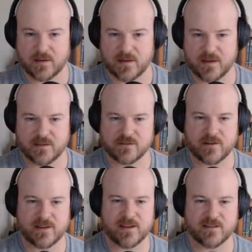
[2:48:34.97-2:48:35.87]
Now let's go
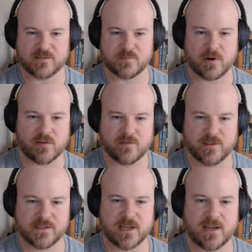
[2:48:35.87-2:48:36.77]
ahead and get a spark for
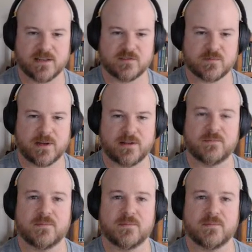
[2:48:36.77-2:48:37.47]
these guys as well.